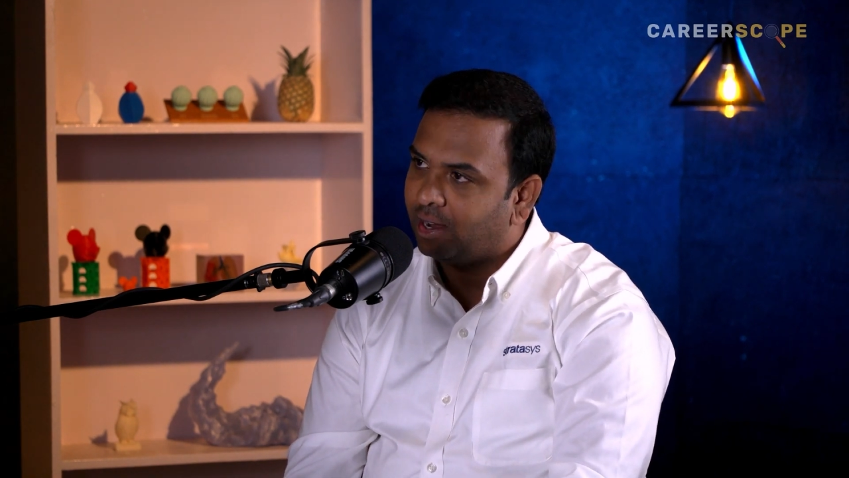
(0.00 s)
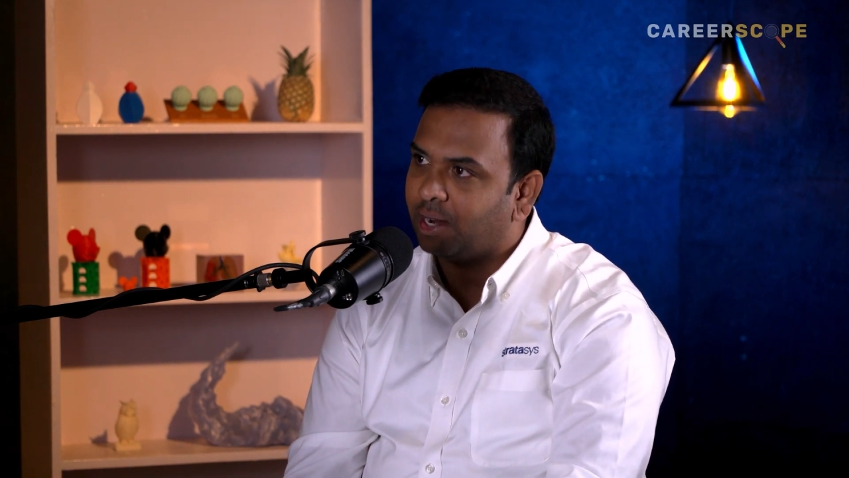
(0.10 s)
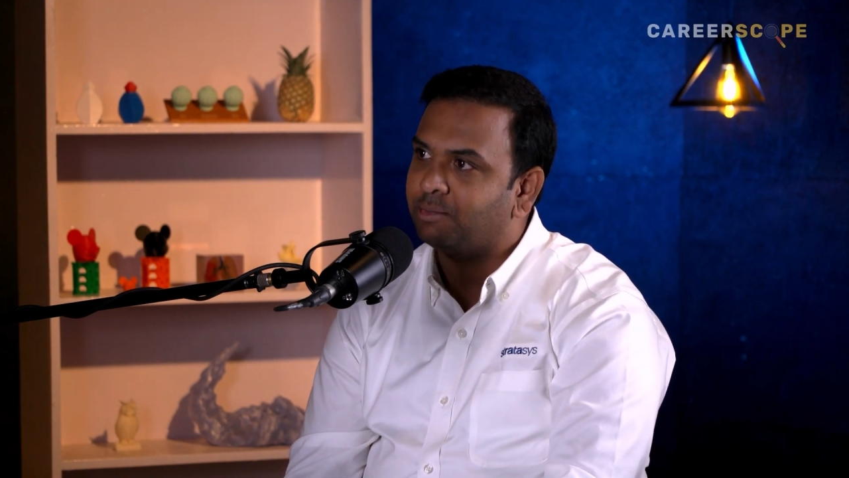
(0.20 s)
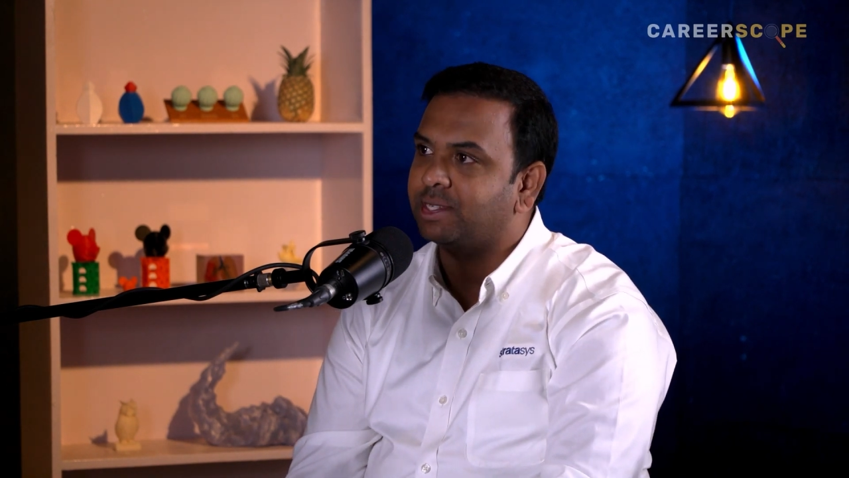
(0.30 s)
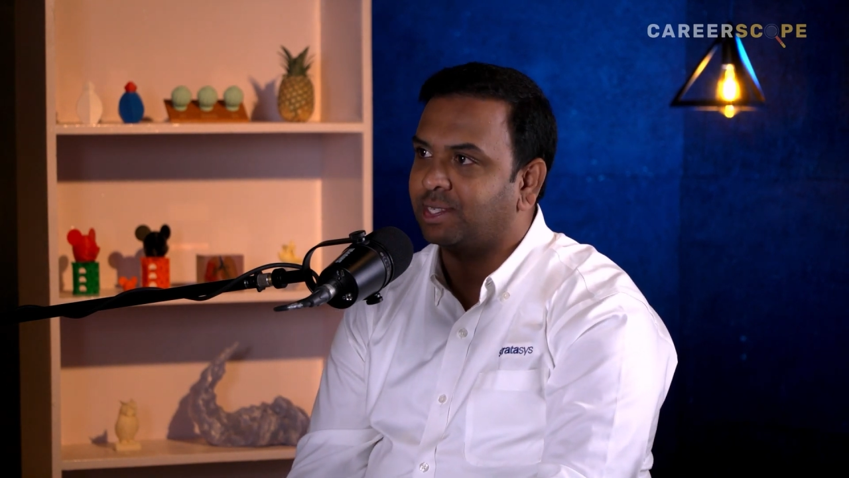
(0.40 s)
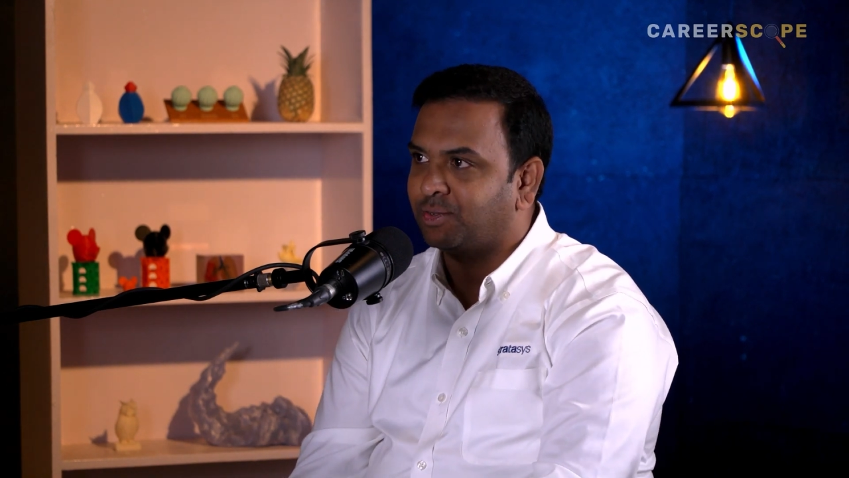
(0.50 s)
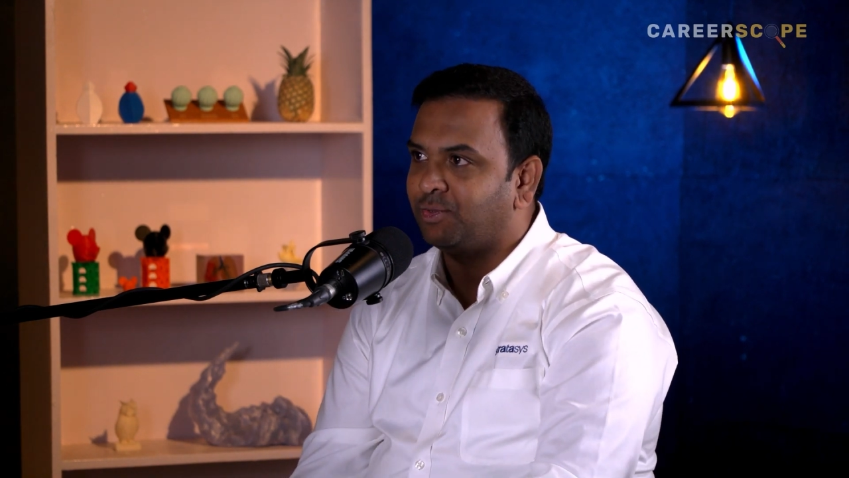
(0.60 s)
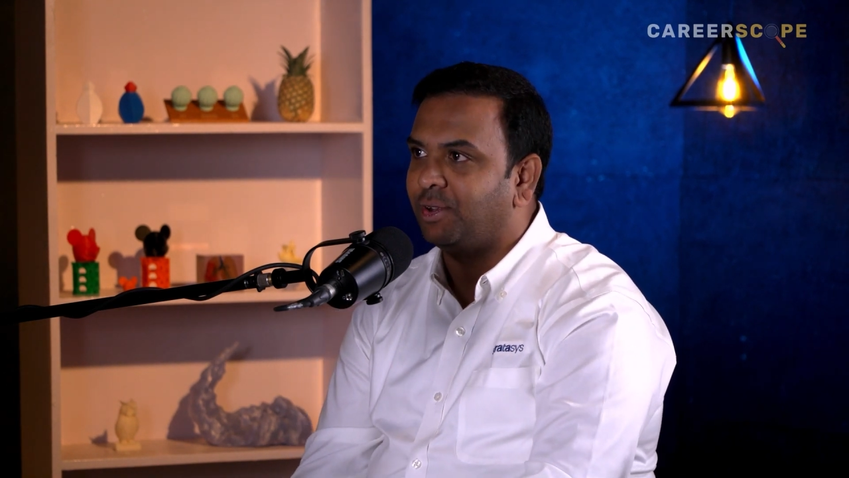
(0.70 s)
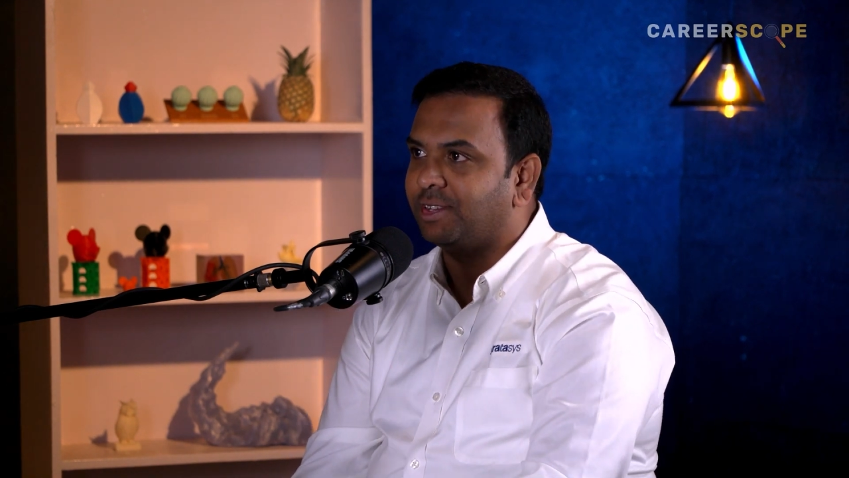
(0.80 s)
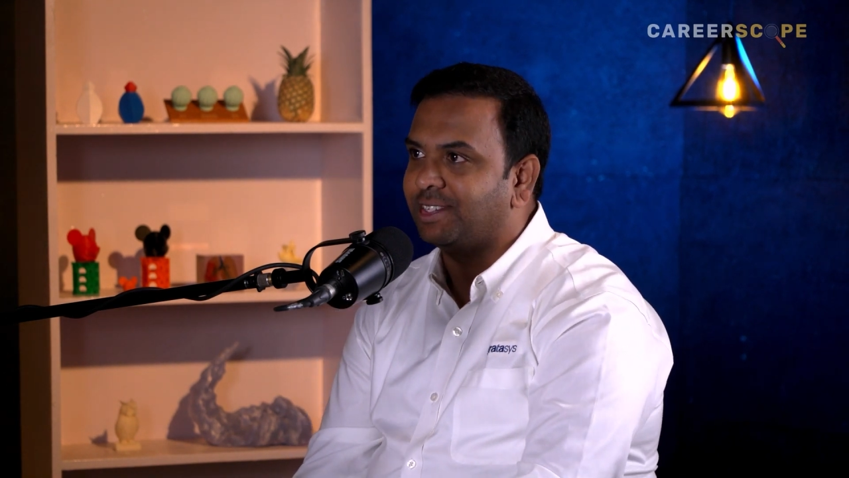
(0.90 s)
and I'm
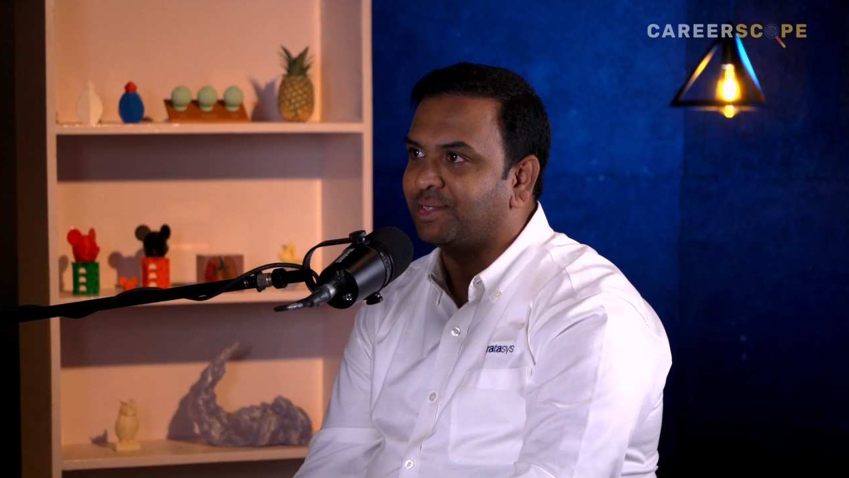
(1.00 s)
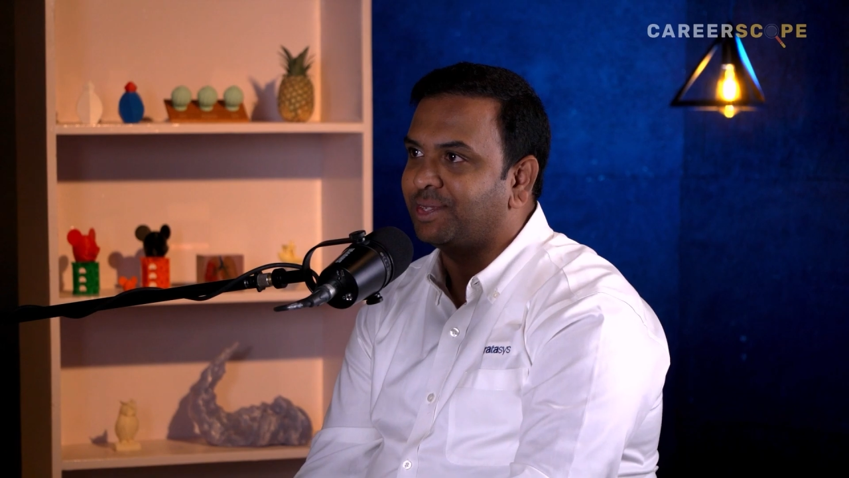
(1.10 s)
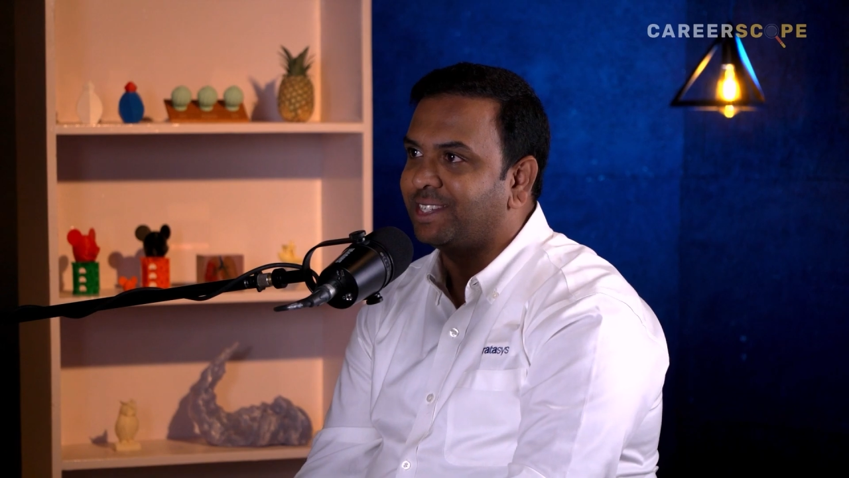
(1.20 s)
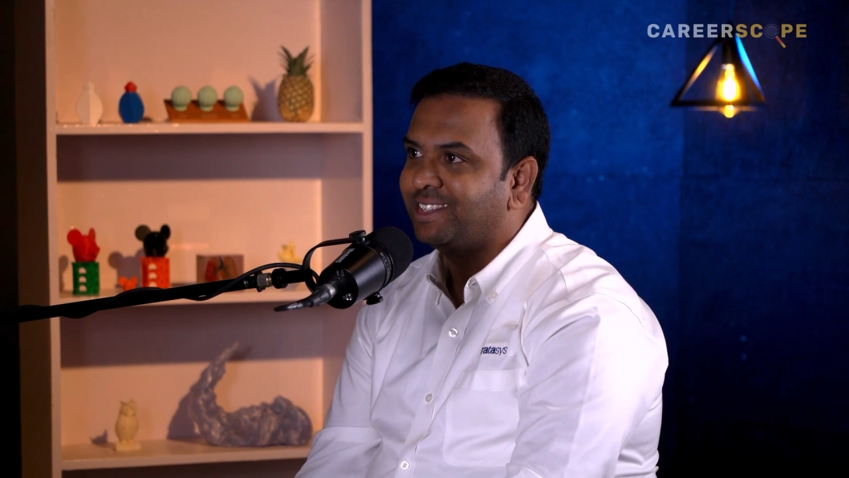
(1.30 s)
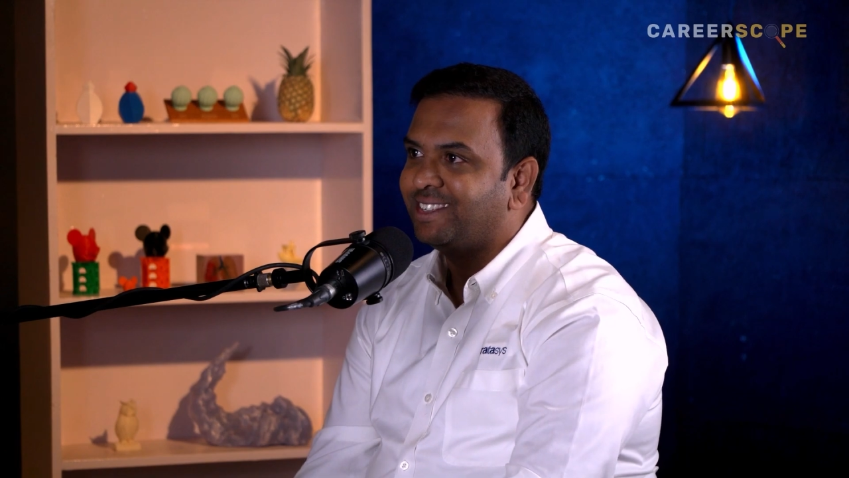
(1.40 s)
successful on this one.